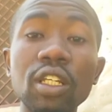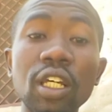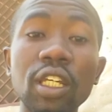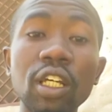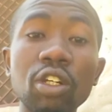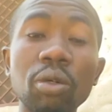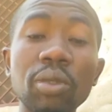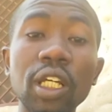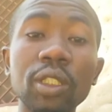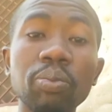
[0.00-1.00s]
the
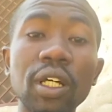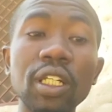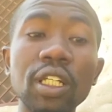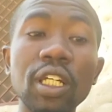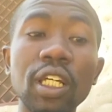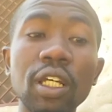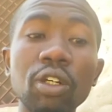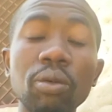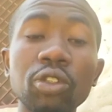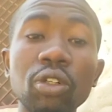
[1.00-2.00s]
kingdom. They expanded the kingdom.